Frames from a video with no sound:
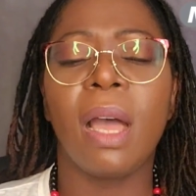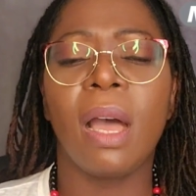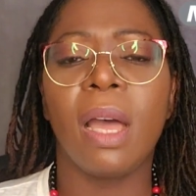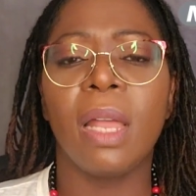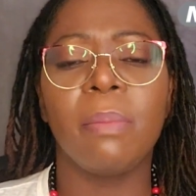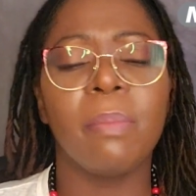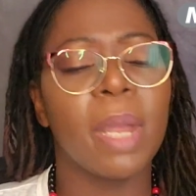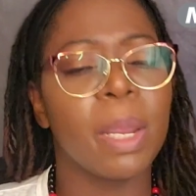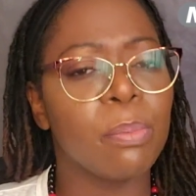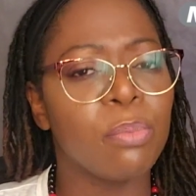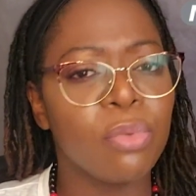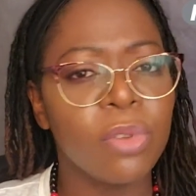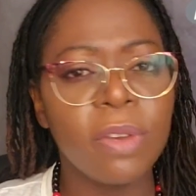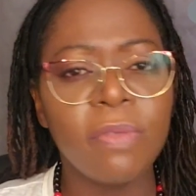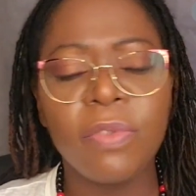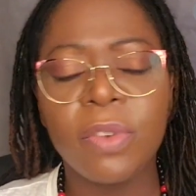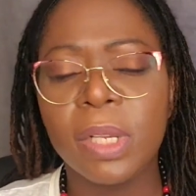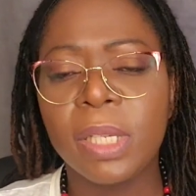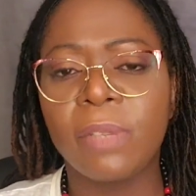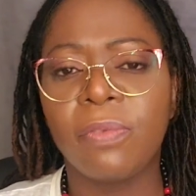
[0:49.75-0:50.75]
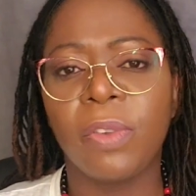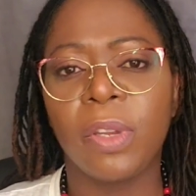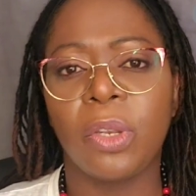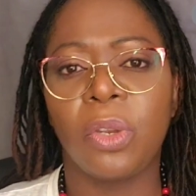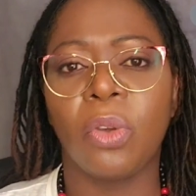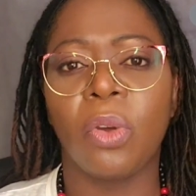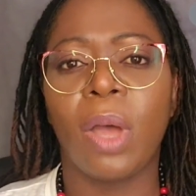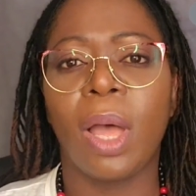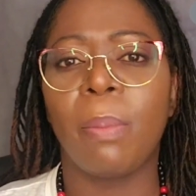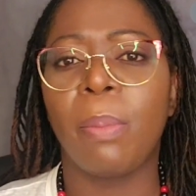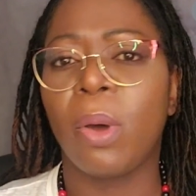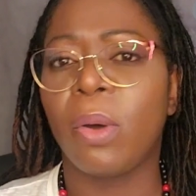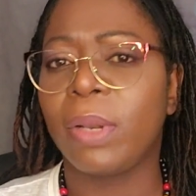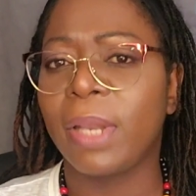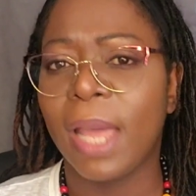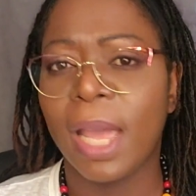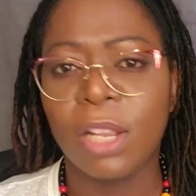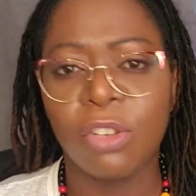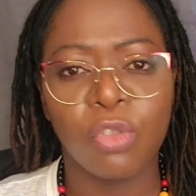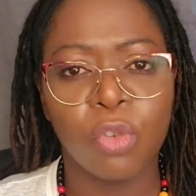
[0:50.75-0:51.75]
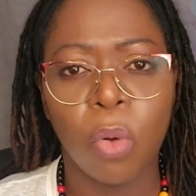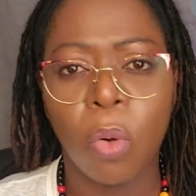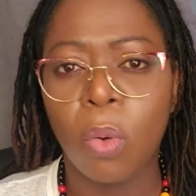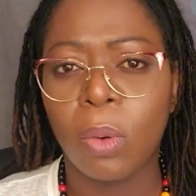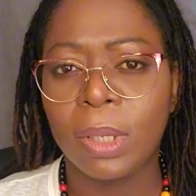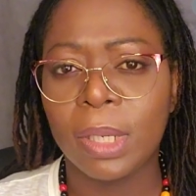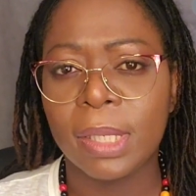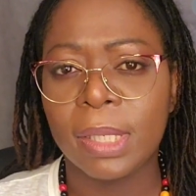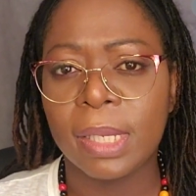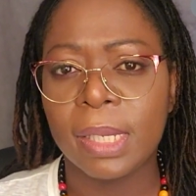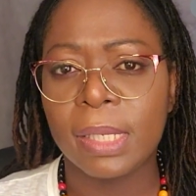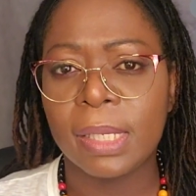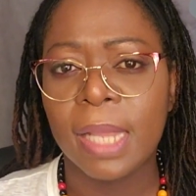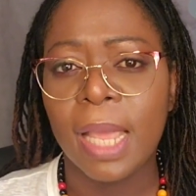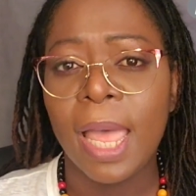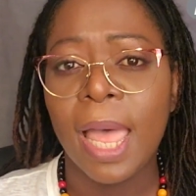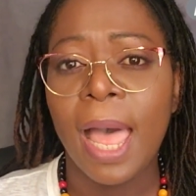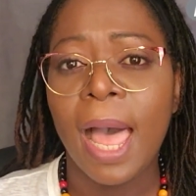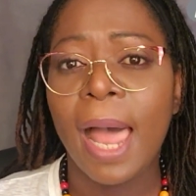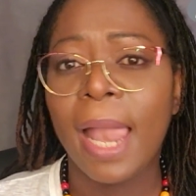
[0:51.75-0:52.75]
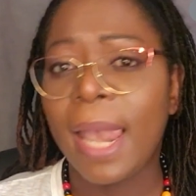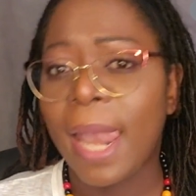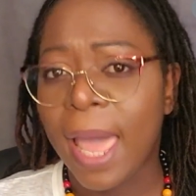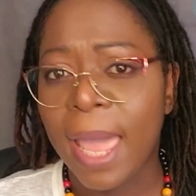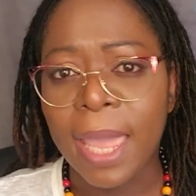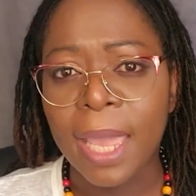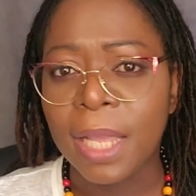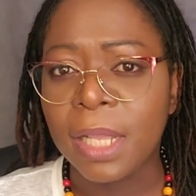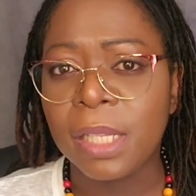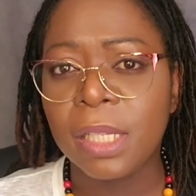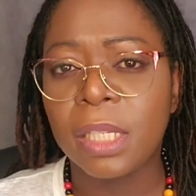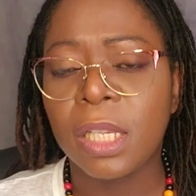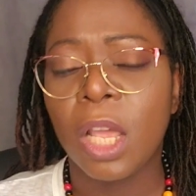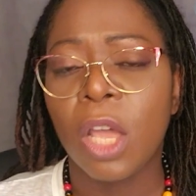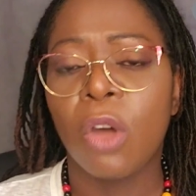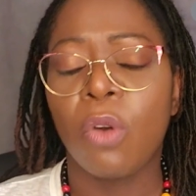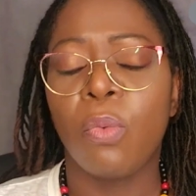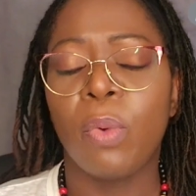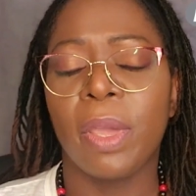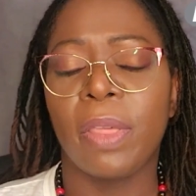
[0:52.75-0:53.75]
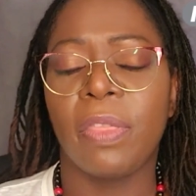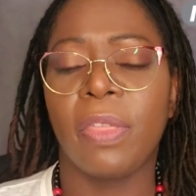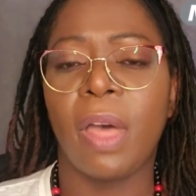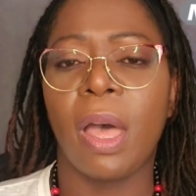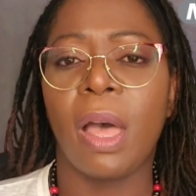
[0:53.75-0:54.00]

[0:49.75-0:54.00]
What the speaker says: on my previous video about Andrew Holness's alliance with